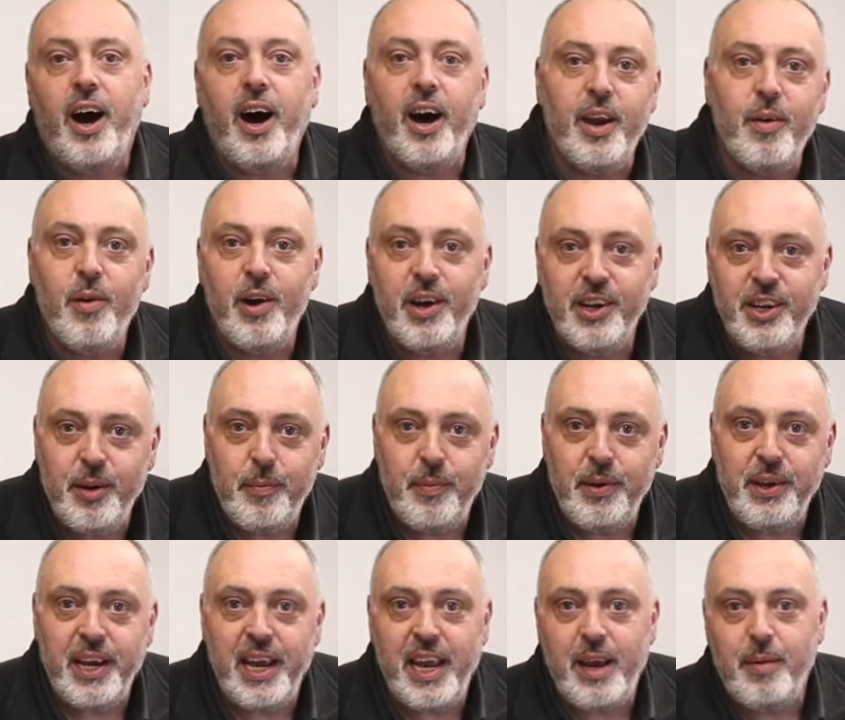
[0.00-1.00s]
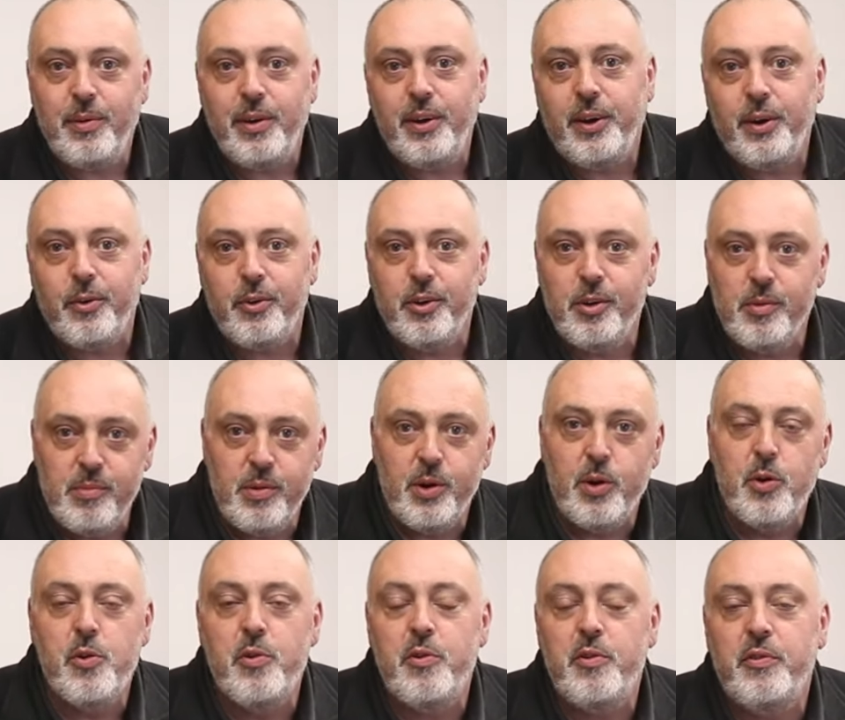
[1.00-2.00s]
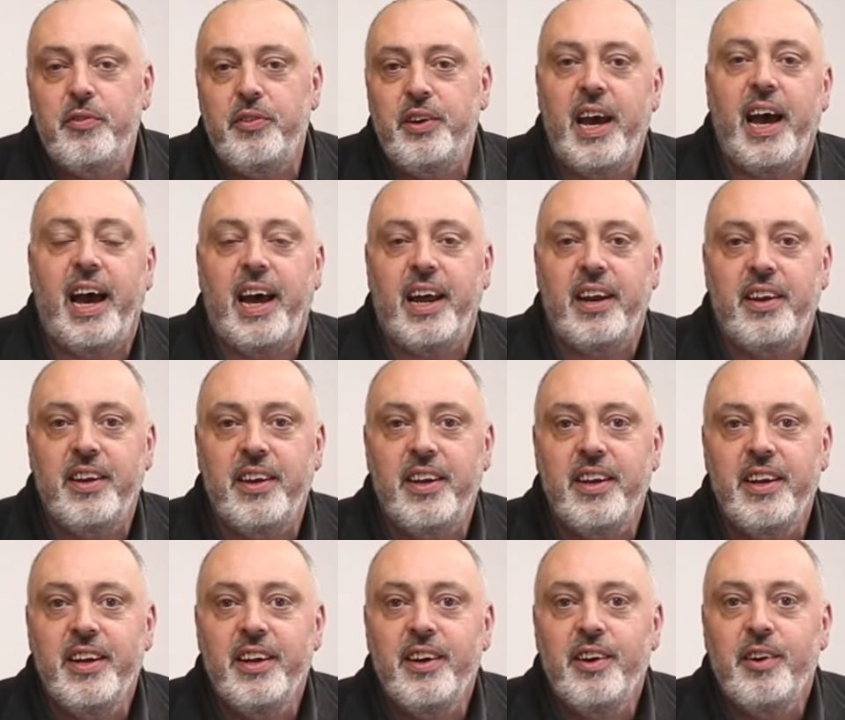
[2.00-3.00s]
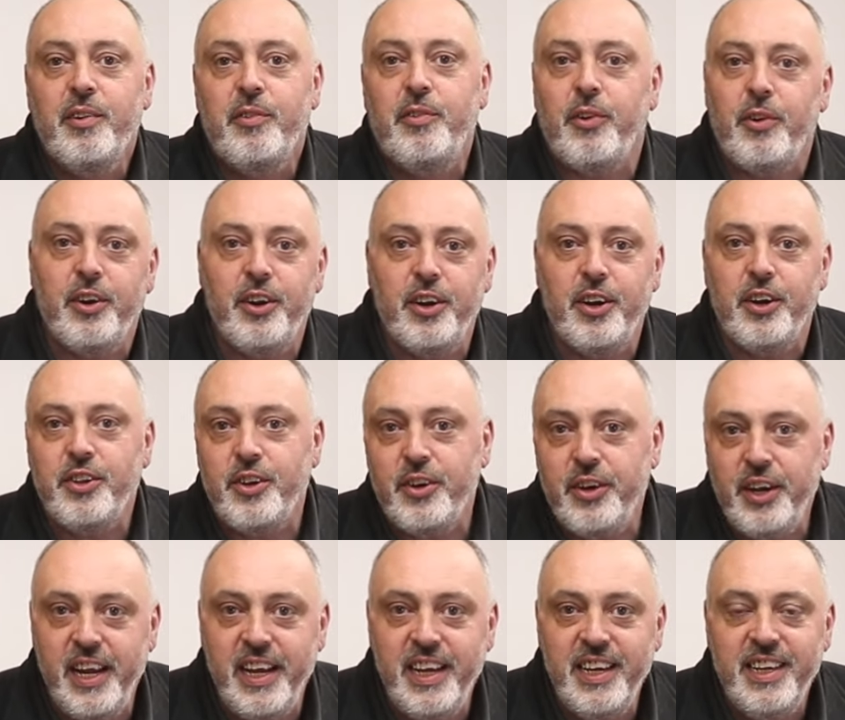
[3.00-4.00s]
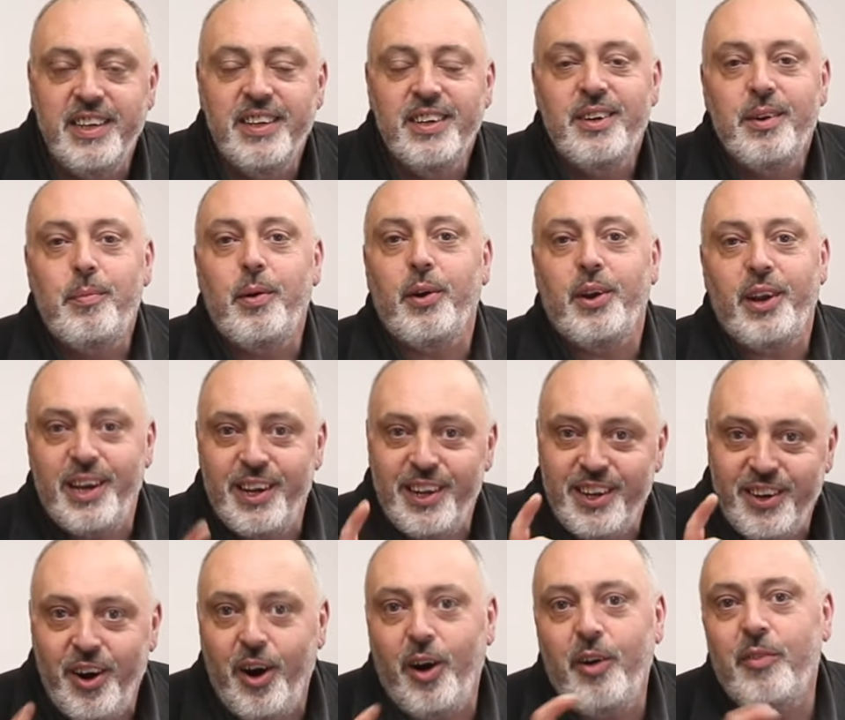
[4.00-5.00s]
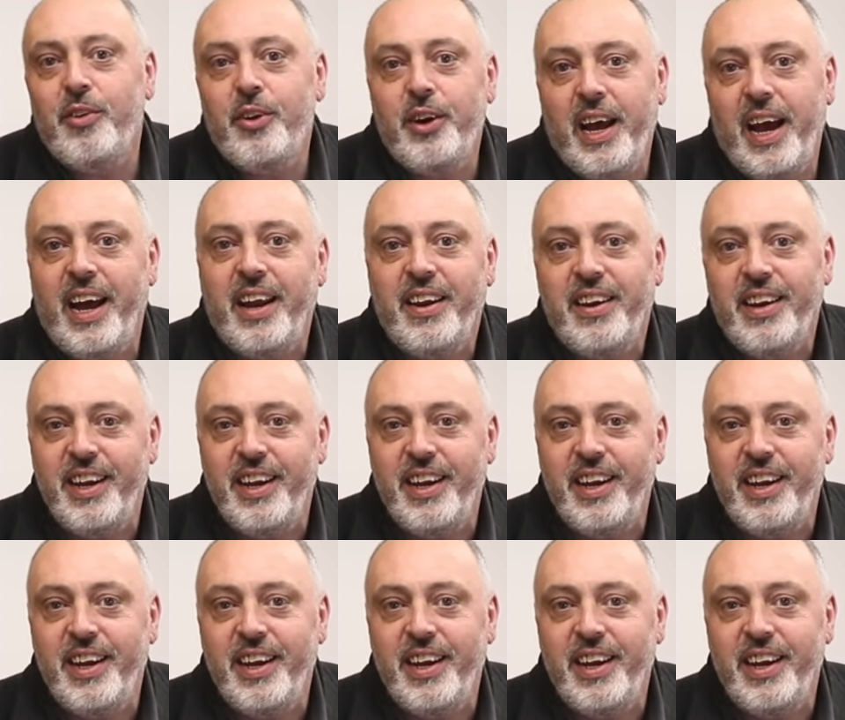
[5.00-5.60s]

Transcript: I want to be able to remove that for another thing, but I'll cover that